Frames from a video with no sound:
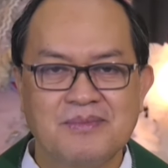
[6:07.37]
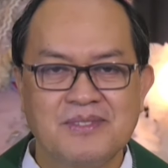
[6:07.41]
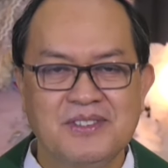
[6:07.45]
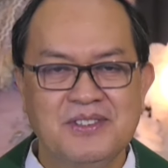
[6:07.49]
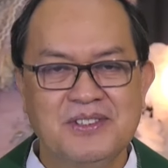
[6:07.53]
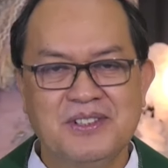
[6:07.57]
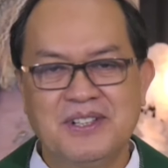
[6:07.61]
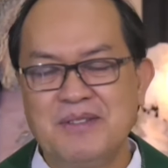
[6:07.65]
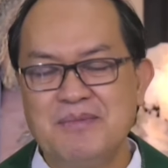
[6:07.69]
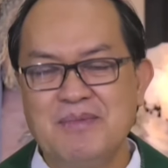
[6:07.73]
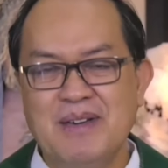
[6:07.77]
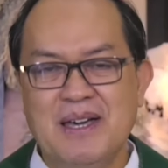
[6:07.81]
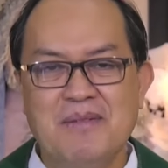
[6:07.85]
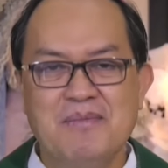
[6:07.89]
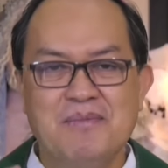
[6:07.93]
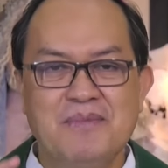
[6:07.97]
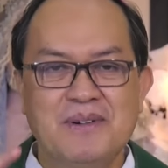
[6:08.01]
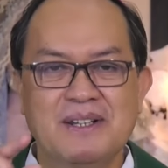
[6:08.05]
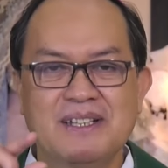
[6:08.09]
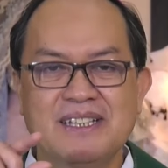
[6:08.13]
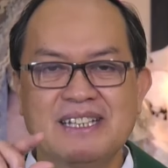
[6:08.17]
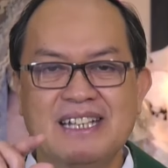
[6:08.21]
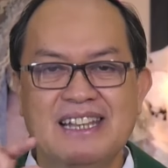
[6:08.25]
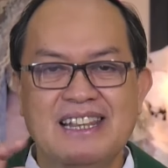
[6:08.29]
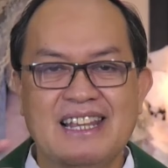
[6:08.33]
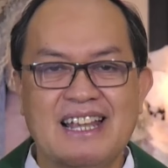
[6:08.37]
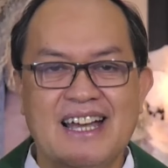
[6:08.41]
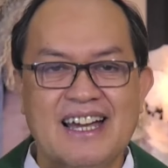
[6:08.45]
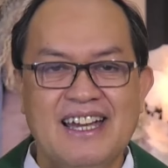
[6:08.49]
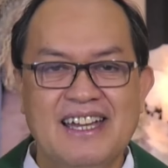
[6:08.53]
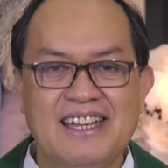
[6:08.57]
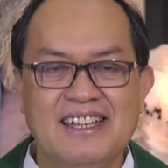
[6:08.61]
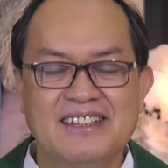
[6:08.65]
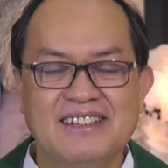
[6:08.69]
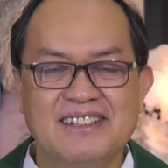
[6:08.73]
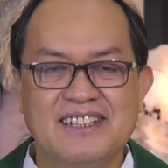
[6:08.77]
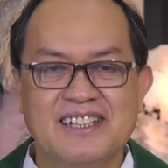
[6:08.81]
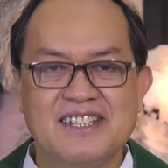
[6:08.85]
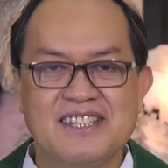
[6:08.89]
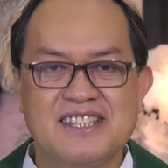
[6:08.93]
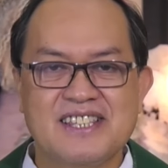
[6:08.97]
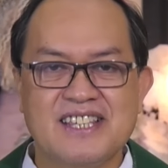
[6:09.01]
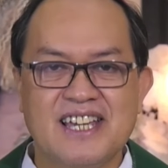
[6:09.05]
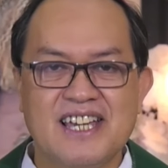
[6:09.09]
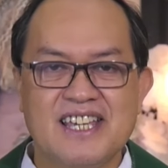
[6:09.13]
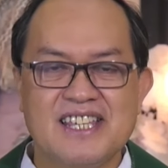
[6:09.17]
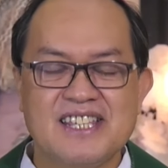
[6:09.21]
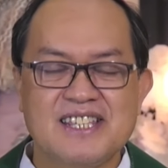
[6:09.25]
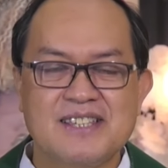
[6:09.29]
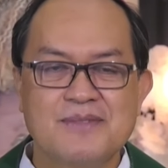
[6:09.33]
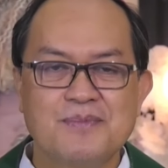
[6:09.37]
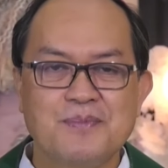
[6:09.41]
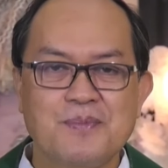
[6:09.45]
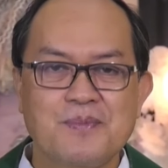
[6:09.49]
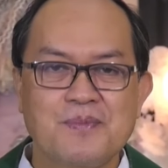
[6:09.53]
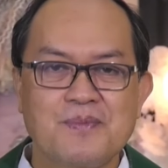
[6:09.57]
You remember the line that says,